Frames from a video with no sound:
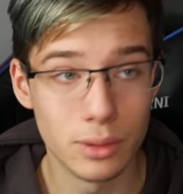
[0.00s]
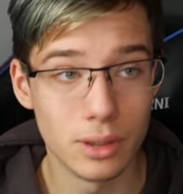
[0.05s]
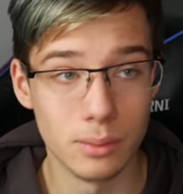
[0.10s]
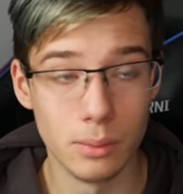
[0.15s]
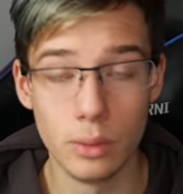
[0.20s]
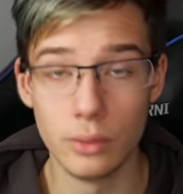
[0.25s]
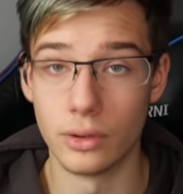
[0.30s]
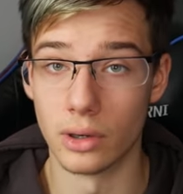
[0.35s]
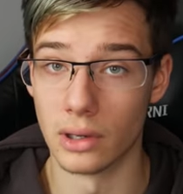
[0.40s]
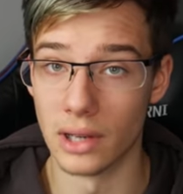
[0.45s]
can
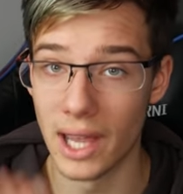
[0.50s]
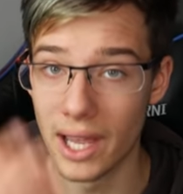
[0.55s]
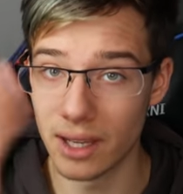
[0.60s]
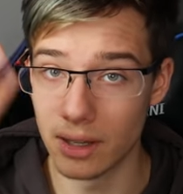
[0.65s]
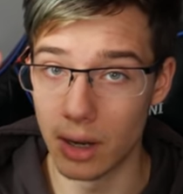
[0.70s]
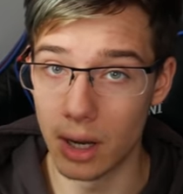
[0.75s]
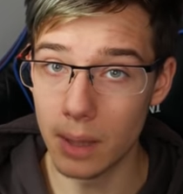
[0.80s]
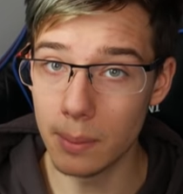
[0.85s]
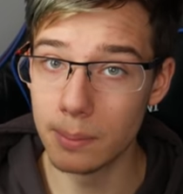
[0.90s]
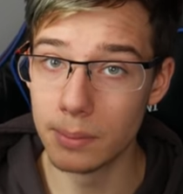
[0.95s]
move your leg
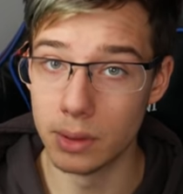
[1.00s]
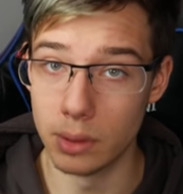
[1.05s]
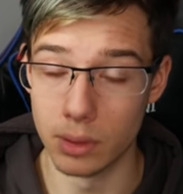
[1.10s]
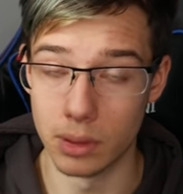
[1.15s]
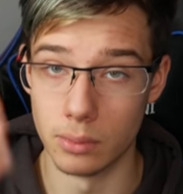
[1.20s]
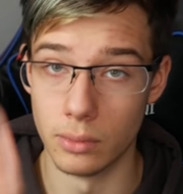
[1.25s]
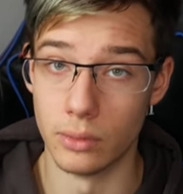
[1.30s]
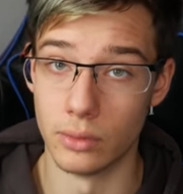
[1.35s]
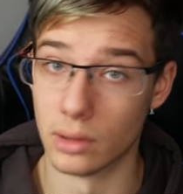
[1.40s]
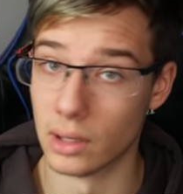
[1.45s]
up, you
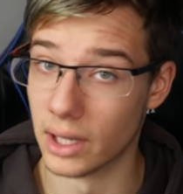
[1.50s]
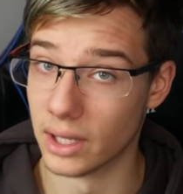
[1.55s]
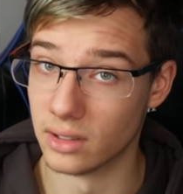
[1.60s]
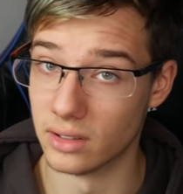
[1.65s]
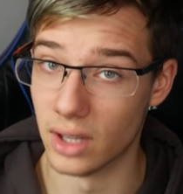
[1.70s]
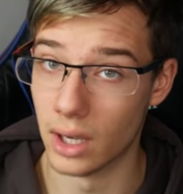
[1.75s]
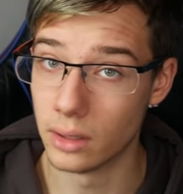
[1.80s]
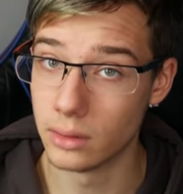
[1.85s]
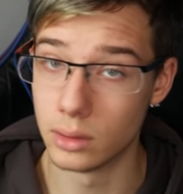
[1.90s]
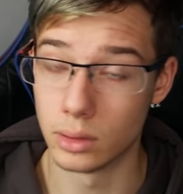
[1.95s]
can move your leg
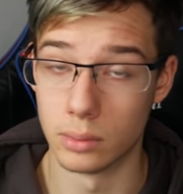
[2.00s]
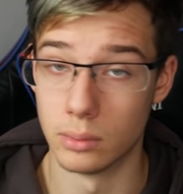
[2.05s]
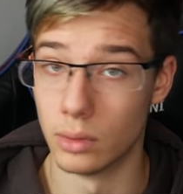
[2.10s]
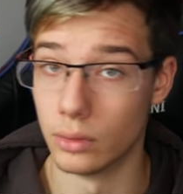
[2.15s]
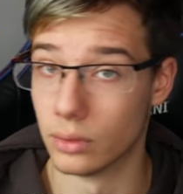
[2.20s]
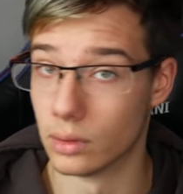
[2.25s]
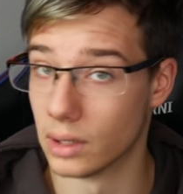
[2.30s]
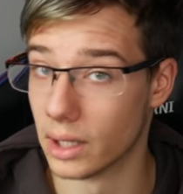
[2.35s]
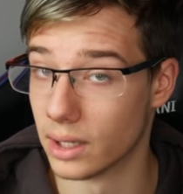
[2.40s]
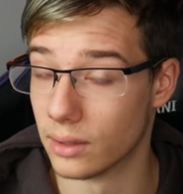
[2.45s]
down, you can
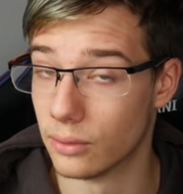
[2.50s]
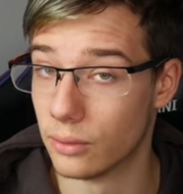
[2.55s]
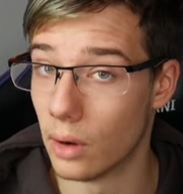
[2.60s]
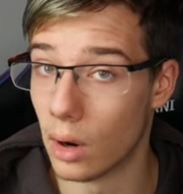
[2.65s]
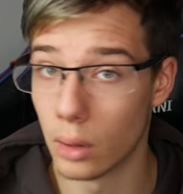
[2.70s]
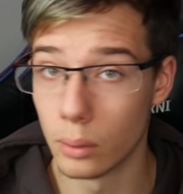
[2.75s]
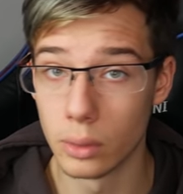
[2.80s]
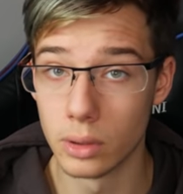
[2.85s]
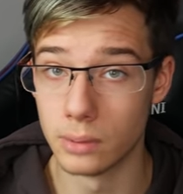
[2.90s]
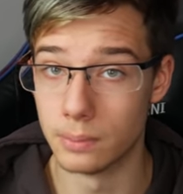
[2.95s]
move your leg
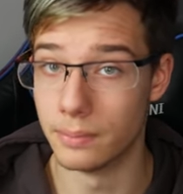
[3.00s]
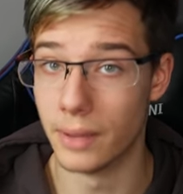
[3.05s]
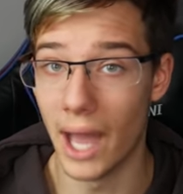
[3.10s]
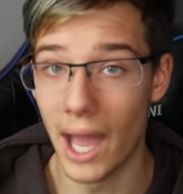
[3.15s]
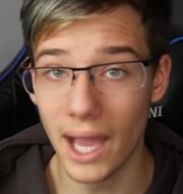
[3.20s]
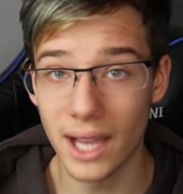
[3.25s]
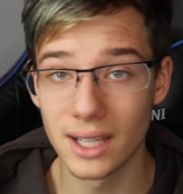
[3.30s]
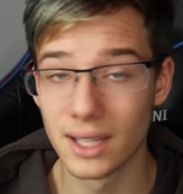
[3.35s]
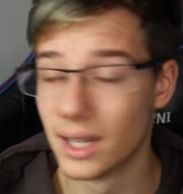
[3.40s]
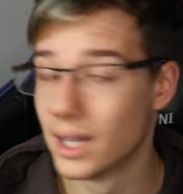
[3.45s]
forward,
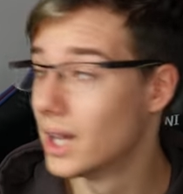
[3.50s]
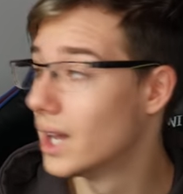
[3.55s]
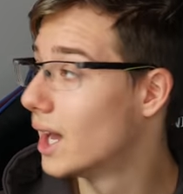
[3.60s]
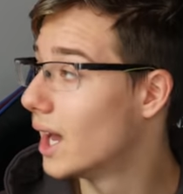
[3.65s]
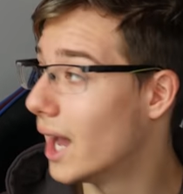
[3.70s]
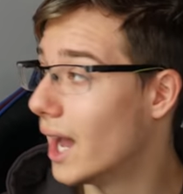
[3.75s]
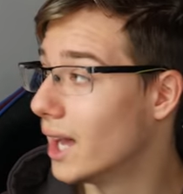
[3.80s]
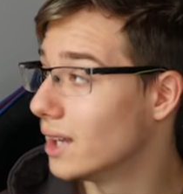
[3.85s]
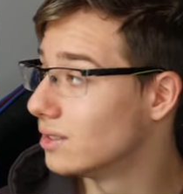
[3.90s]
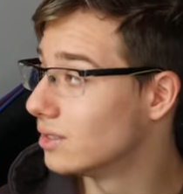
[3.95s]
back,
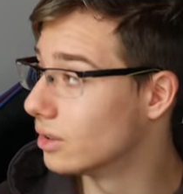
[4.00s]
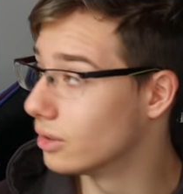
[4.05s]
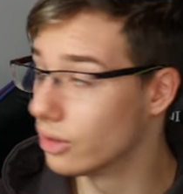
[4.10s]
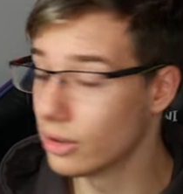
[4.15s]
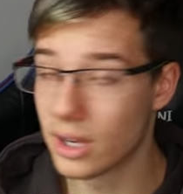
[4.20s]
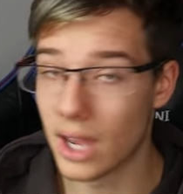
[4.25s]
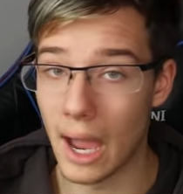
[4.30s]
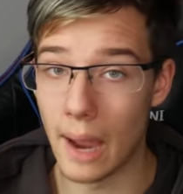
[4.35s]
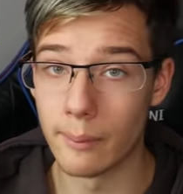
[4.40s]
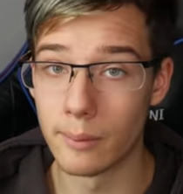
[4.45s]
and the
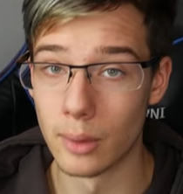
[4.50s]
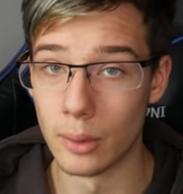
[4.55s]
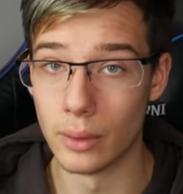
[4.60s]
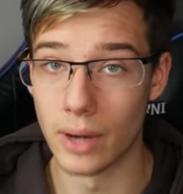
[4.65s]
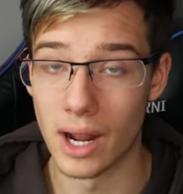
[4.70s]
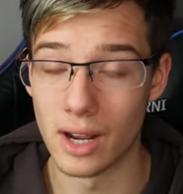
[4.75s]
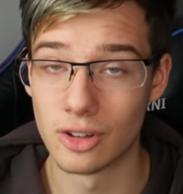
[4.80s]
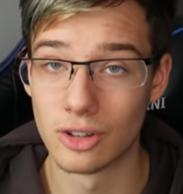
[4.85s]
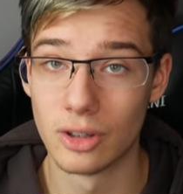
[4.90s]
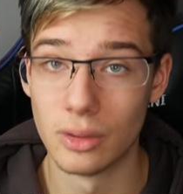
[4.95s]
camera would
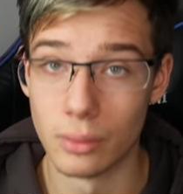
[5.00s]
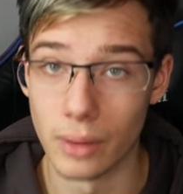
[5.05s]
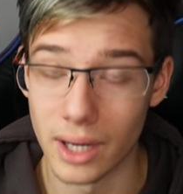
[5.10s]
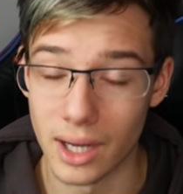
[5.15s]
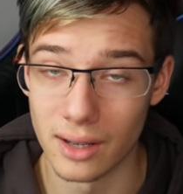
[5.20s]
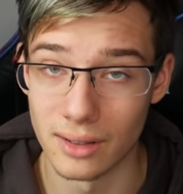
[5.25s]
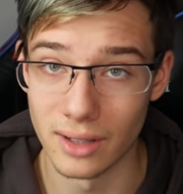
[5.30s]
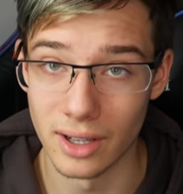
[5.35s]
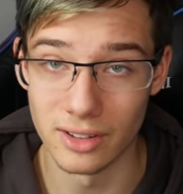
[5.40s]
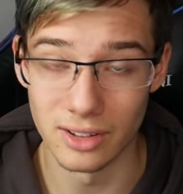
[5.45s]
actually
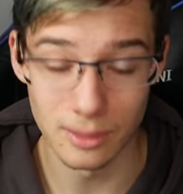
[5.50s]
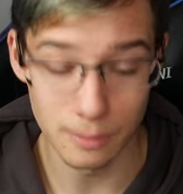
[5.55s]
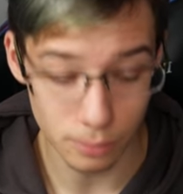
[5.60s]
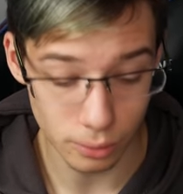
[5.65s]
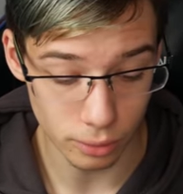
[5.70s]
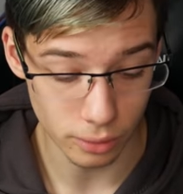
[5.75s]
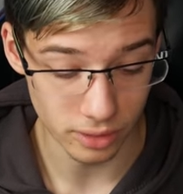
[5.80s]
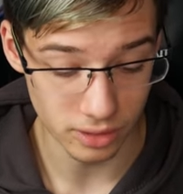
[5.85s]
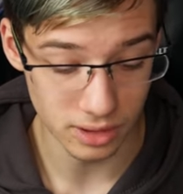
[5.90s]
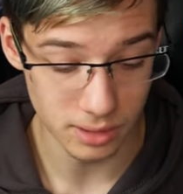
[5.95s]
recognize it
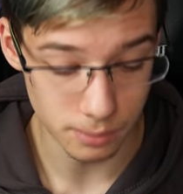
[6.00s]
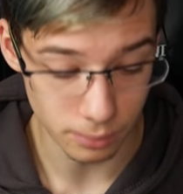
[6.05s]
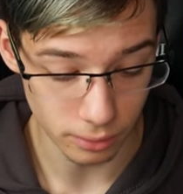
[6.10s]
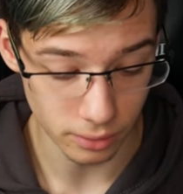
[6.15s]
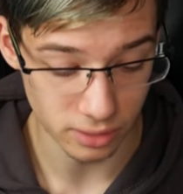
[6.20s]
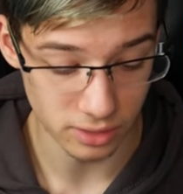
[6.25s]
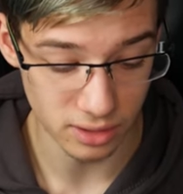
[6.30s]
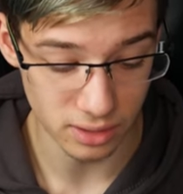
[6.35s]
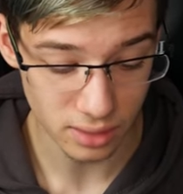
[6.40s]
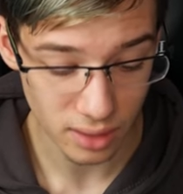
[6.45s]
pretty,
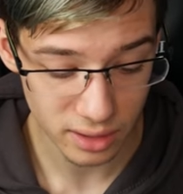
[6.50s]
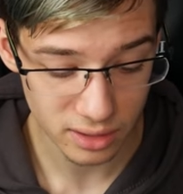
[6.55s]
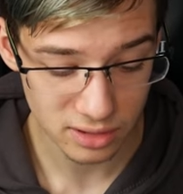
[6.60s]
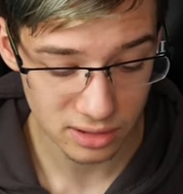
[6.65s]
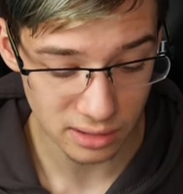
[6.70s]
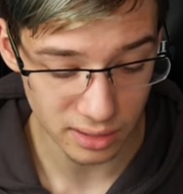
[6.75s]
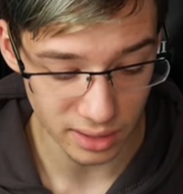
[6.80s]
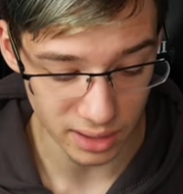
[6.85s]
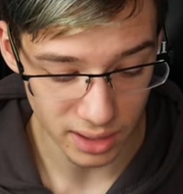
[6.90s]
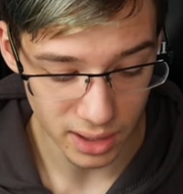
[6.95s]
pretty
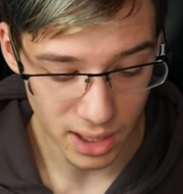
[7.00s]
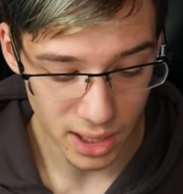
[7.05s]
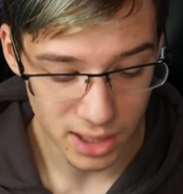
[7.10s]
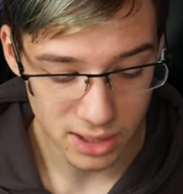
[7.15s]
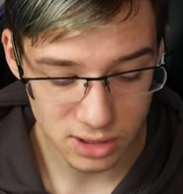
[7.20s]
nicely.